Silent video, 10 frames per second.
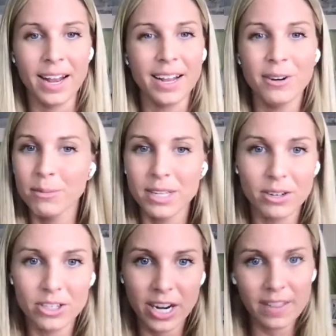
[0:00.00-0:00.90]
I normally
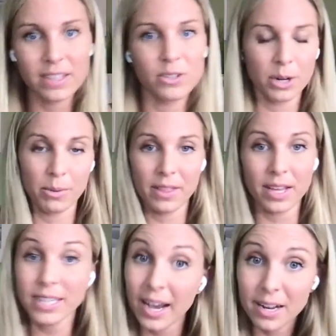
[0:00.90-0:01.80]
don't share that story with a
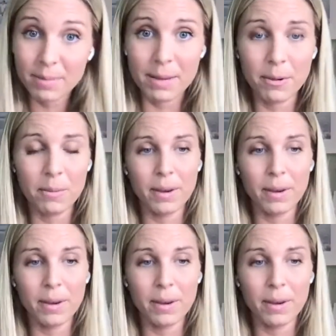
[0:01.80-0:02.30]
ton of people,